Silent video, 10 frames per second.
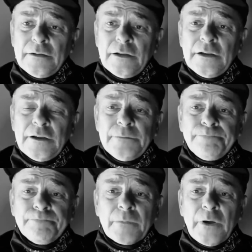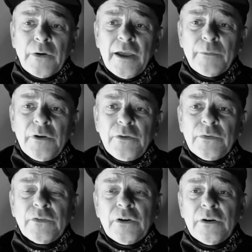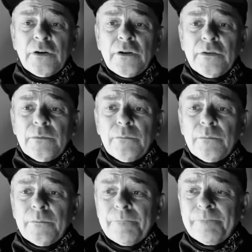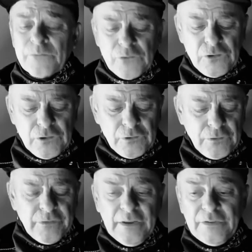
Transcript: Um, okay, I'm going to do a song called the